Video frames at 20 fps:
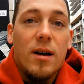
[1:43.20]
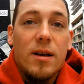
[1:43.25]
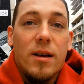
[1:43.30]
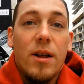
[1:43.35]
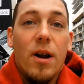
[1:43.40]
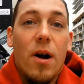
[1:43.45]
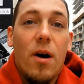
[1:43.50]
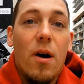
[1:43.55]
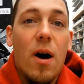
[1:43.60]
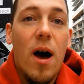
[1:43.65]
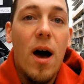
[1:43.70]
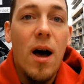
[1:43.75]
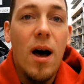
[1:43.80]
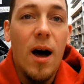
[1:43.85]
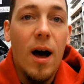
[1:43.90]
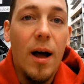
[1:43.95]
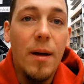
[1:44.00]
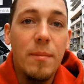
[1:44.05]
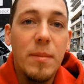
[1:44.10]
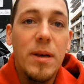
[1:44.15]
you know,
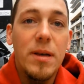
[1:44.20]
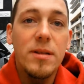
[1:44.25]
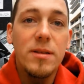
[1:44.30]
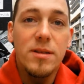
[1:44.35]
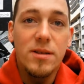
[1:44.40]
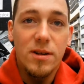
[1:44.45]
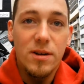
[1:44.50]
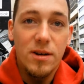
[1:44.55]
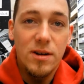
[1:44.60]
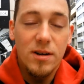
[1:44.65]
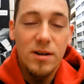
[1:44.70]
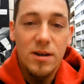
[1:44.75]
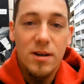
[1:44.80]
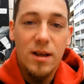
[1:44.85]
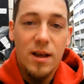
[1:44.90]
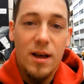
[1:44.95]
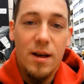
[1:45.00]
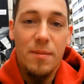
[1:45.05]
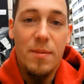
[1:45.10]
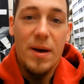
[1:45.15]
I'm concerned
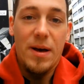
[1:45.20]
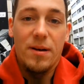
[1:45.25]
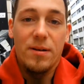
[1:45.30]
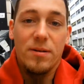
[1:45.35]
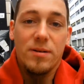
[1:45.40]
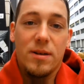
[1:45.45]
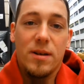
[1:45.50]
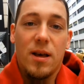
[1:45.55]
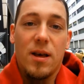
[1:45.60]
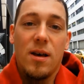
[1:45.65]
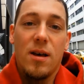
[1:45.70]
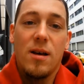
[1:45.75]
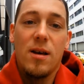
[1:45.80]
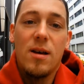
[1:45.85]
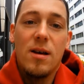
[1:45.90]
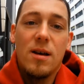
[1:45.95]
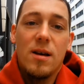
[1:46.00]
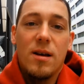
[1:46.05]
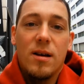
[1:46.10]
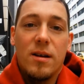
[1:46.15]
about
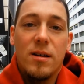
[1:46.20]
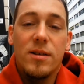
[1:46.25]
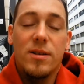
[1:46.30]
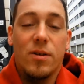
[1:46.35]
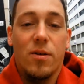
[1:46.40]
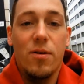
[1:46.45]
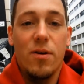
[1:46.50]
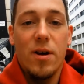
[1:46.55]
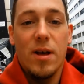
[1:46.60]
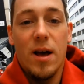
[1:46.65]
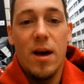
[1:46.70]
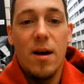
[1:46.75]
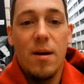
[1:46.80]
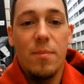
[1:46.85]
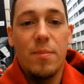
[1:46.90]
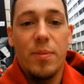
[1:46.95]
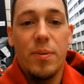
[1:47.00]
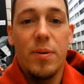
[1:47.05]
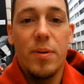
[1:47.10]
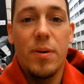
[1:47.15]
screwing
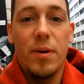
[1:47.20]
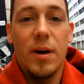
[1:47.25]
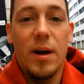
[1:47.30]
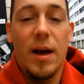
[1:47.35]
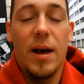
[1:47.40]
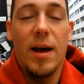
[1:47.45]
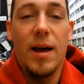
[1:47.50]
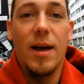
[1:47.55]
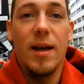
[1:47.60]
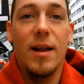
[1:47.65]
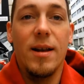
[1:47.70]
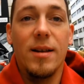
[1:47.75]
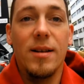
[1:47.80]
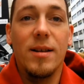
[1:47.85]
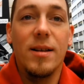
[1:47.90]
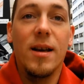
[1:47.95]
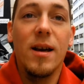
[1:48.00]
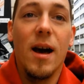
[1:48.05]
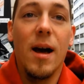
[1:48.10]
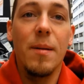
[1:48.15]
up and
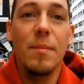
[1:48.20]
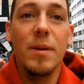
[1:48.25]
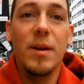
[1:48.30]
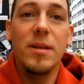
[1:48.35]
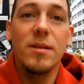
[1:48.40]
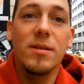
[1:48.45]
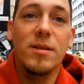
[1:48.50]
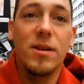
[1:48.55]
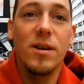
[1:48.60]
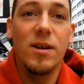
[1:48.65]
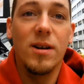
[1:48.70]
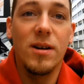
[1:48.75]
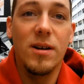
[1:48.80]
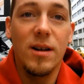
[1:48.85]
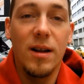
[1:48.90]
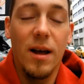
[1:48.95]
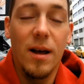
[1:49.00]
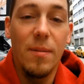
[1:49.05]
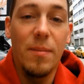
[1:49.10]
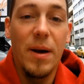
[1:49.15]
I'm
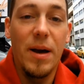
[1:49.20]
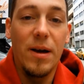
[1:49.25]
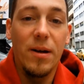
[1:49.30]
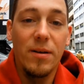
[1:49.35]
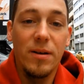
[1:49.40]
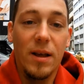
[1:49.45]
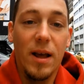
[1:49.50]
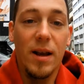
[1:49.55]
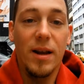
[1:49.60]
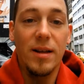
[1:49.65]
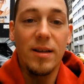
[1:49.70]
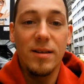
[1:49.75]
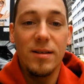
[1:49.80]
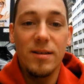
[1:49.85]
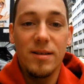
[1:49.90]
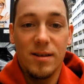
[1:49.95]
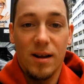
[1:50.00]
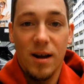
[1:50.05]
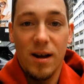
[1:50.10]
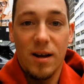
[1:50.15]
concerned about getting
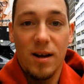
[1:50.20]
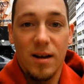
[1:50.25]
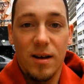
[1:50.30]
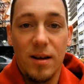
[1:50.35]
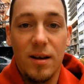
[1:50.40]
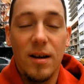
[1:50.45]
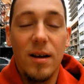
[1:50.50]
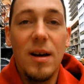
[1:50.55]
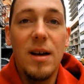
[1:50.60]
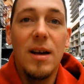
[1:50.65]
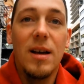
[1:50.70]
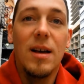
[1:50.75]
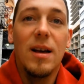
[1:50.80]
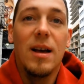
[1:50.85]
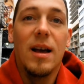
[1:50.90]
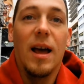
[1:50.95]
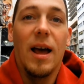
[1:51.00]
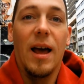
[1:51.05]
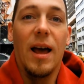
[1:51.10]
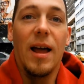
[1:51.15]
stuck
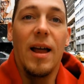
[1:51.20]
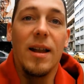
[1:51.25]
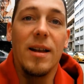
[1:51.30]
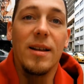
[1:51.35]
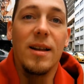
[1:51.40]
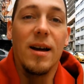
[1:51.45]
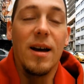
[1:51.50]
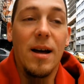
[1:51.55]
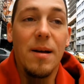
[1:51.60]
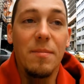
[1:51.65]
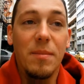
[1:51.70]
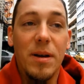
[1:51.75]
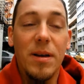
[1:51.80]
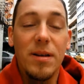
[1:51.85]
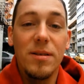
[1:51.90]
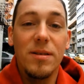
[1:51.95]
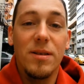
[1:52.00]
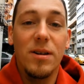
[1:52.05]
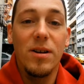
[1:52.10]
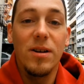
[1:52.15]
and I'm
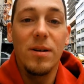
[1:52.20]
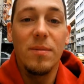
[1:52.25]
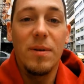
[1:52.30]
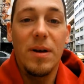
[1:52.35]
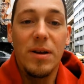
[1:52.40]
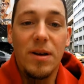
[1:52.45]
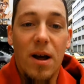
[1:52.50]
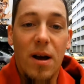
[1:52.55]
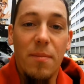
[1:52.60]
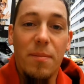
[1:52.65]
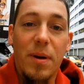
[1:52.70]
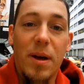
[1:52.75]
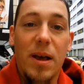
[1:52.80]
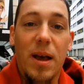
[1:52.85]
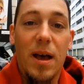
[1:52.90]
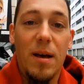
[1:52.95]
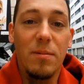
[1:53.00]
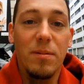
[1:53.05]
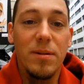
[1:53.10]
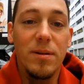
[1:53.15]
concerned about not
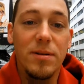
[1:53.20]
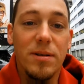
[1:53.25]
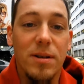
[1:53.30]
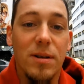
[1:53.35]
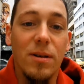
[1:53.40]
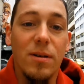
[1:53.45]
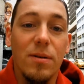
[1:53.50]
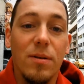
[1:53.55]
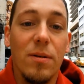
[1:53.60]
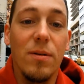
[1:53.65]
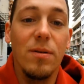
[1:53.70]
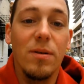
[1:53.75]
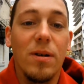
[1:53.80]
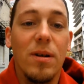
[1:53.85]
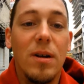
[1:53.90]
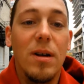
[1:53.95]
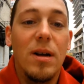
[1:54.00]
being able to